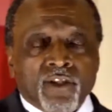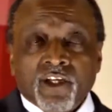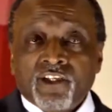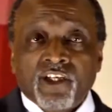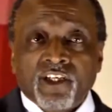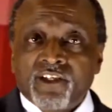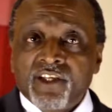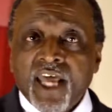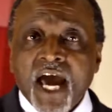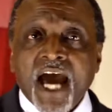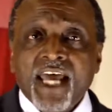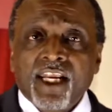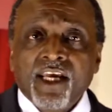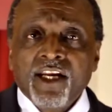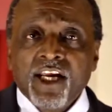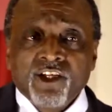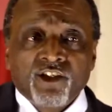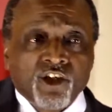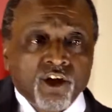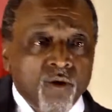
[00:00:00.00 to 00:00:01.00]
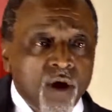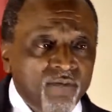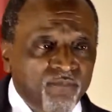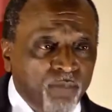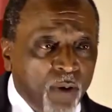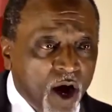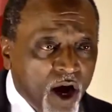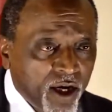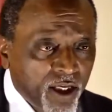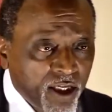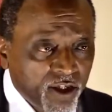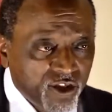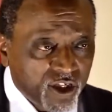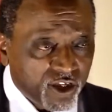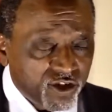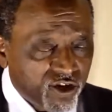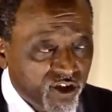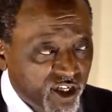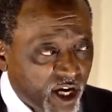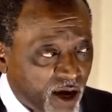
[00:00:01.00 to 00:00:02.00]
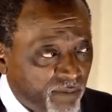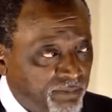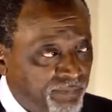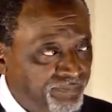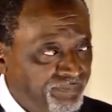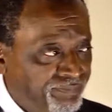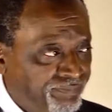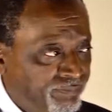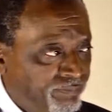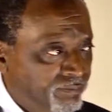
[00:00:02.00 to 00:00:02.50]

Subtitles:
This is not an issue of partisanship.